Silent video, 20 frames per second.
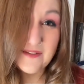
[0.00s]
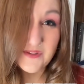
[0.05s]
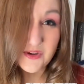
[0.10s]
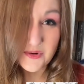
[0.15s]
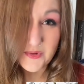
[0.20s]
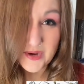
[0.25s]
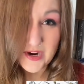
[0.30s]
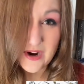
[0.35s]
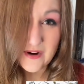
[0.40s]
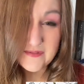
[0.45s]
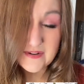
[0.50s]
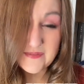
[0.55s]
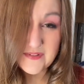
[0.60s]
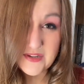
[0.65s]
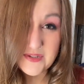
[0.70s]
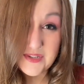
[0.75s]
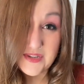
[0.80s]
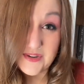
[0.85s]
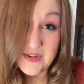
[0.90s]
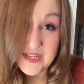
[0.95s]
you a quick overview
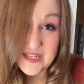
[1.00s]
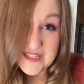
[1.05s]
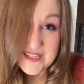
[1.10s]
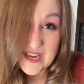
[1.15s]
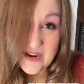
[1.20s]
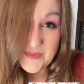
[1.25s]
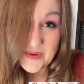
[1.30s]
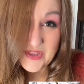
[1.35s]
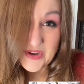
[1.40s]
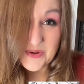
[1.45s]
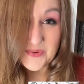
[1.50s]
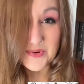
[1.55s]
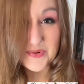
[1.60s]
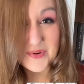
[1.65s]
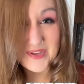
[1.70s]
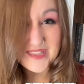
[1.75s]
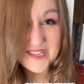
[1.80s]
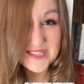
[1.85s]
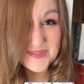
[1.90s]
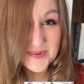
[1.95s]
so you can decide whether you want to
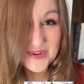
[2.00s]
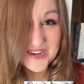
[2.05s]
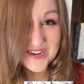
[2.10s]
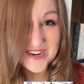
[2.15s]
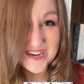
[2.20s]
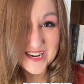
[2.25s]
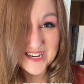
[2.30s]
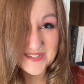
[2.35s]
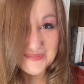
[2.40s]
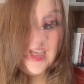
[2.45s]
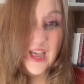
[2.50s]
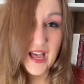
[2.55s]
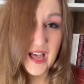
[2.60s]
read this one or not.